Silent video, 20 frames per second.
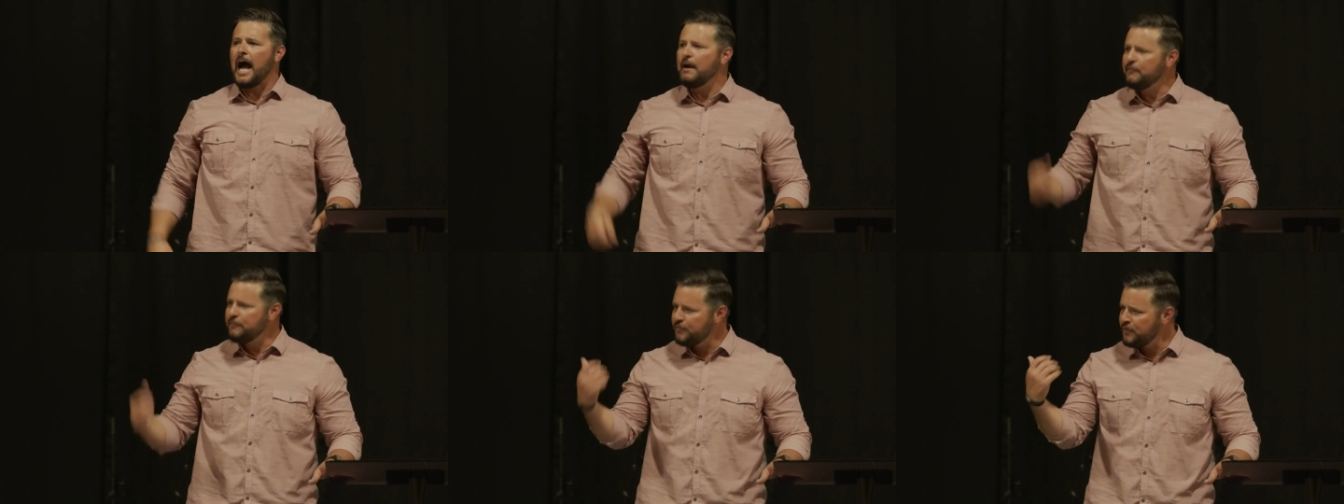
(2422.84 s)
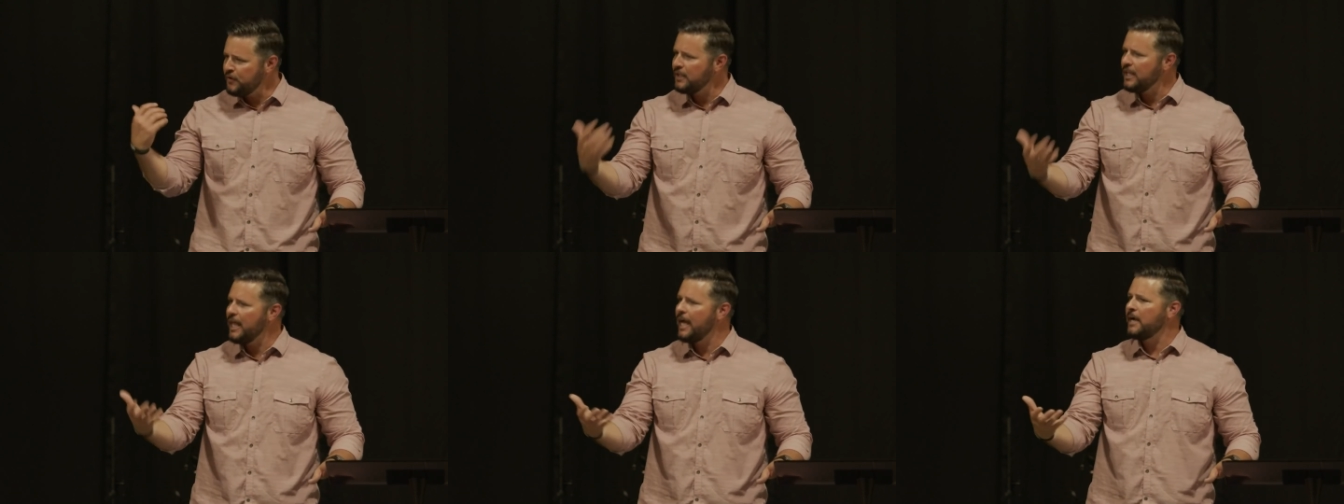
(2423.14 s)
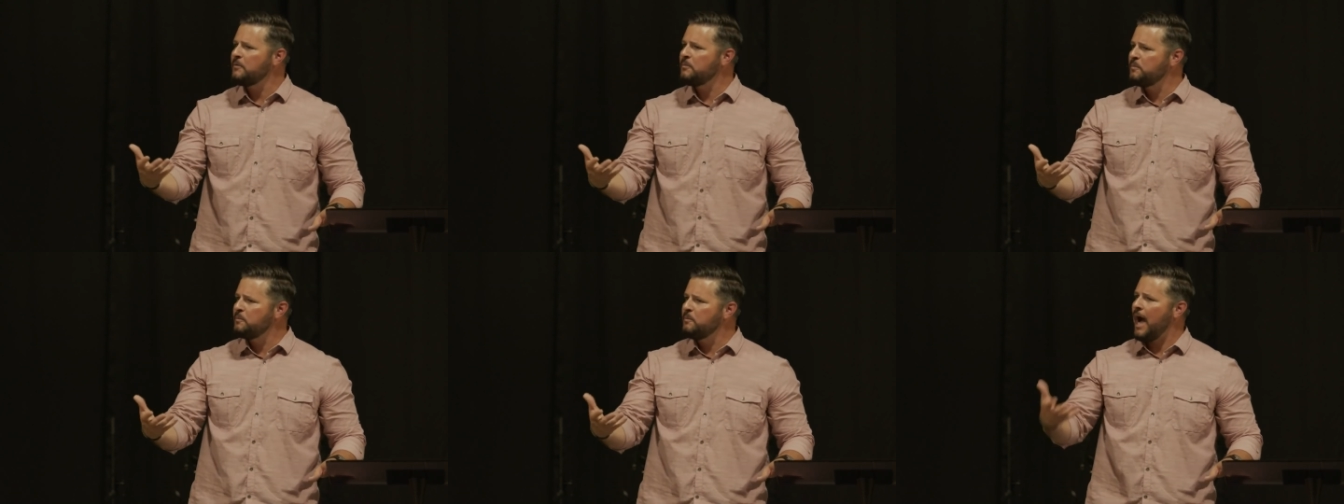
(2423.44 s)
I feel
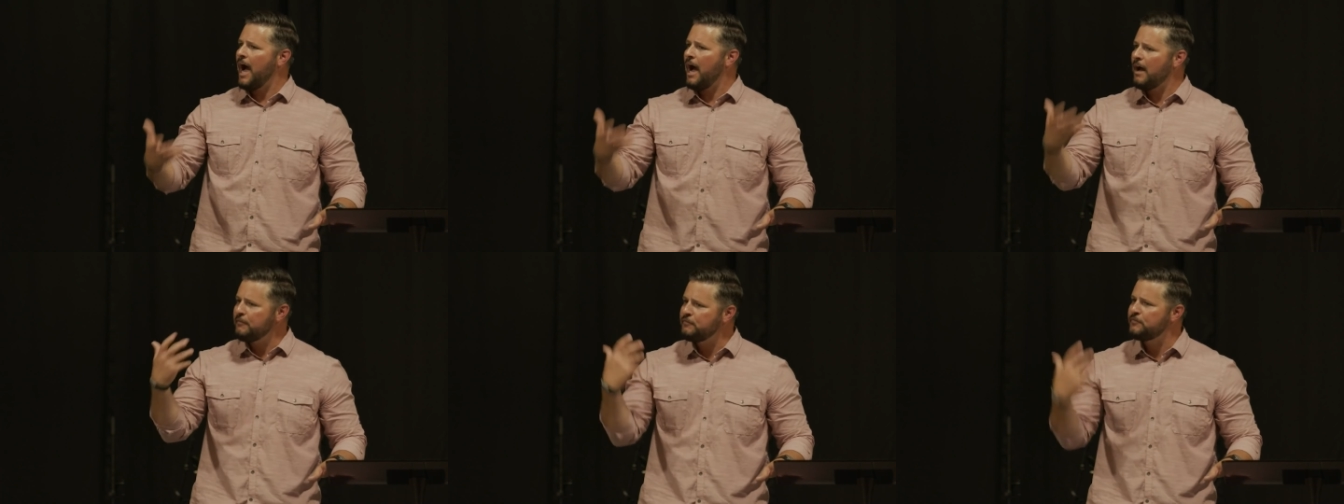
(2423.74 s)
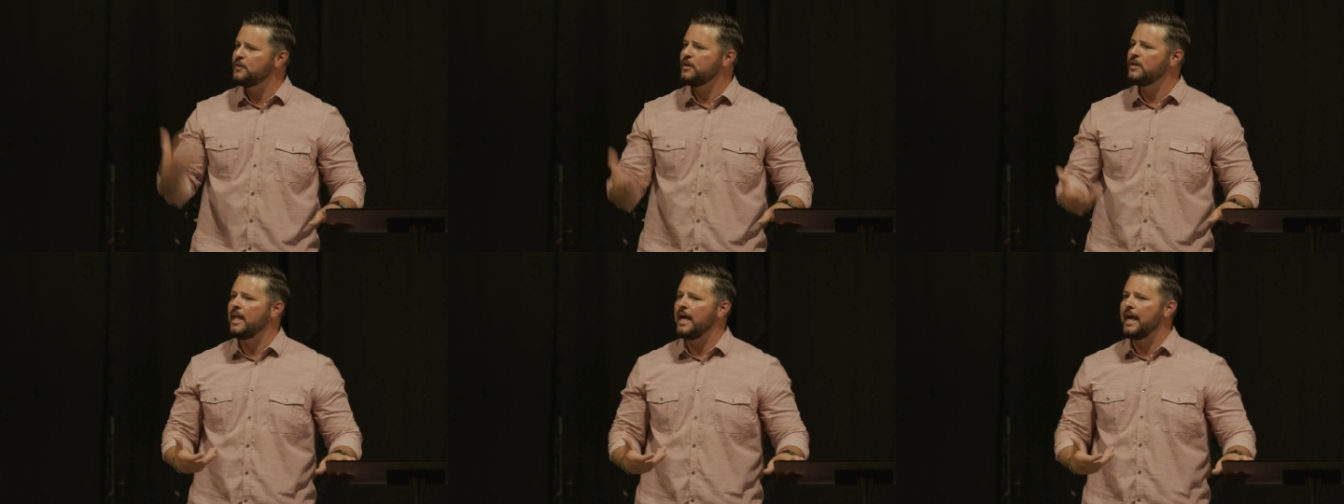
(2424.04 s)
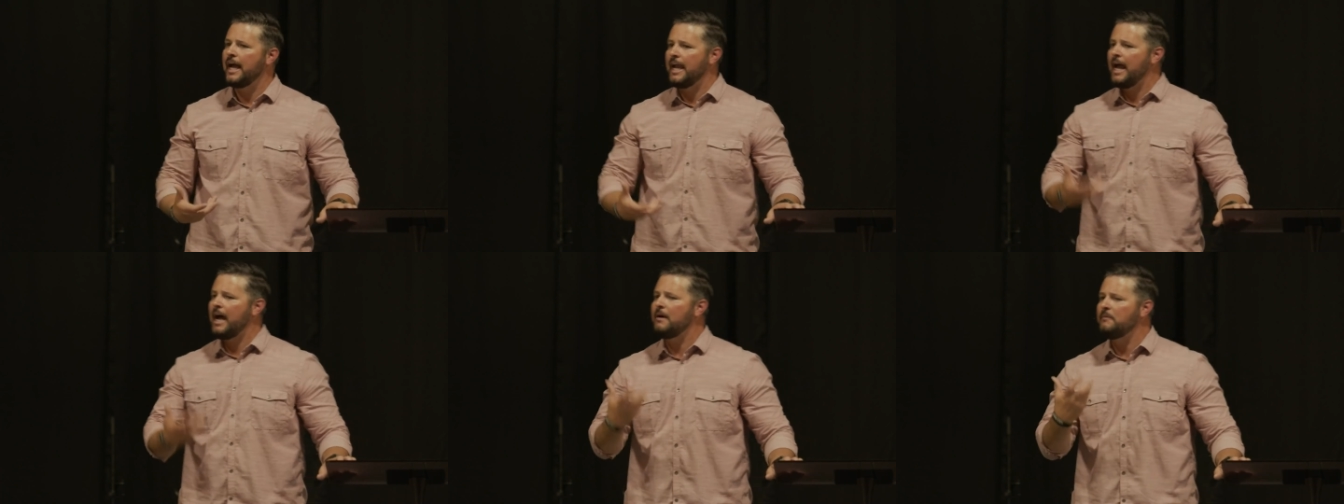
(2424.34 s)
like, I feel
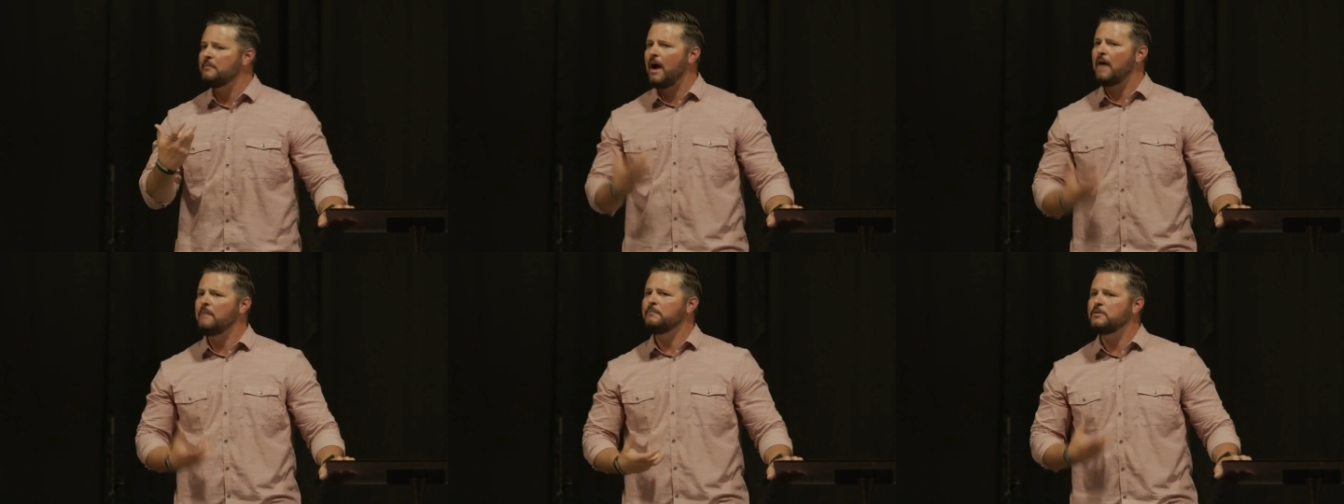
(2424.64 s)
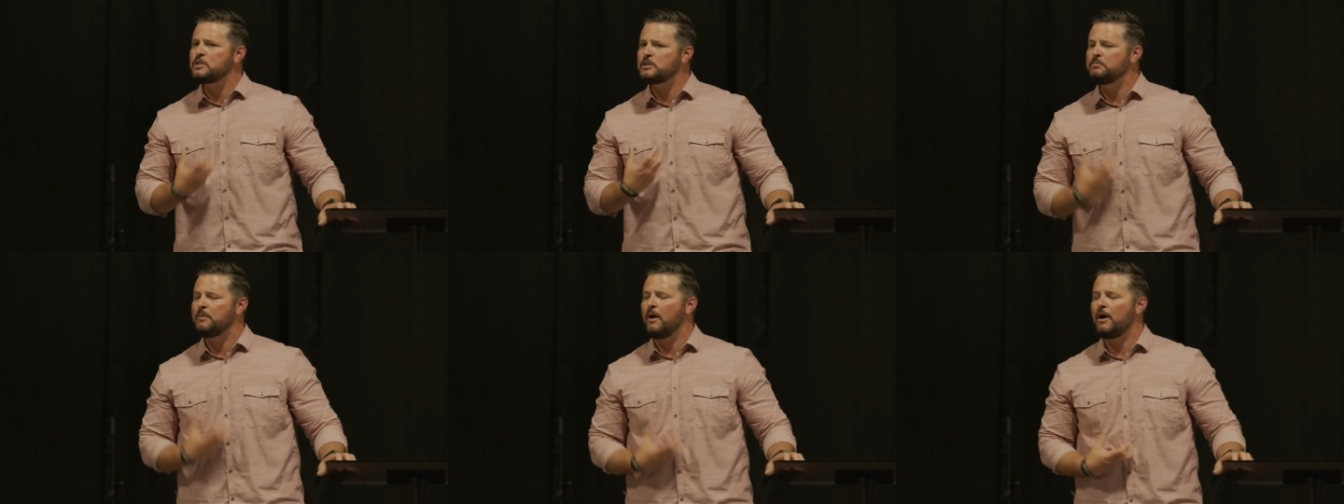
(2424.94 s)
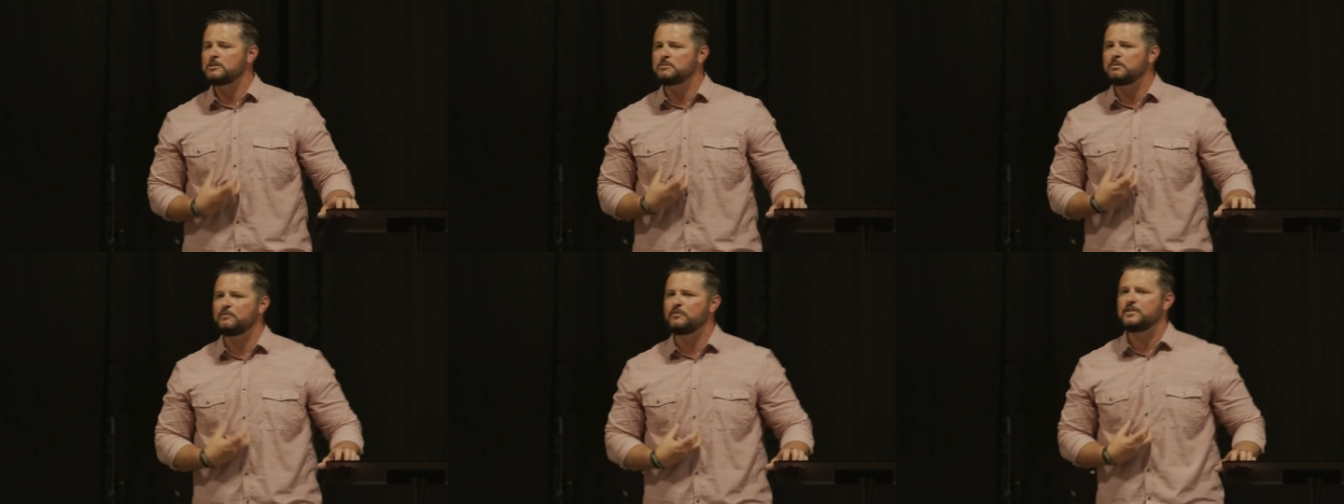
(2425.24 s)
like, and I'm, I'm,
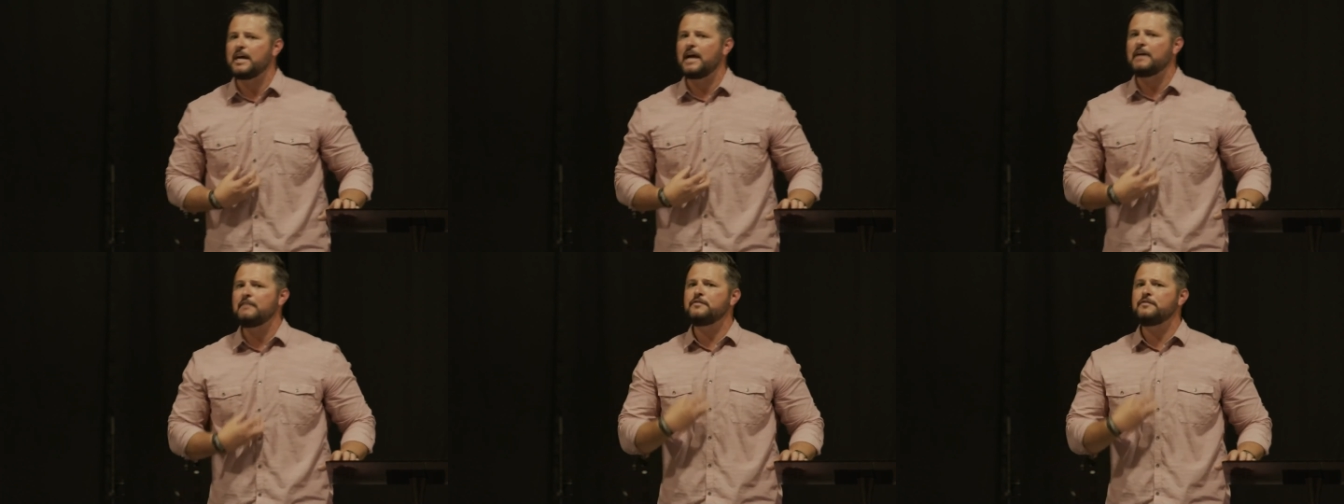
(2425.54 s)
responsible for that.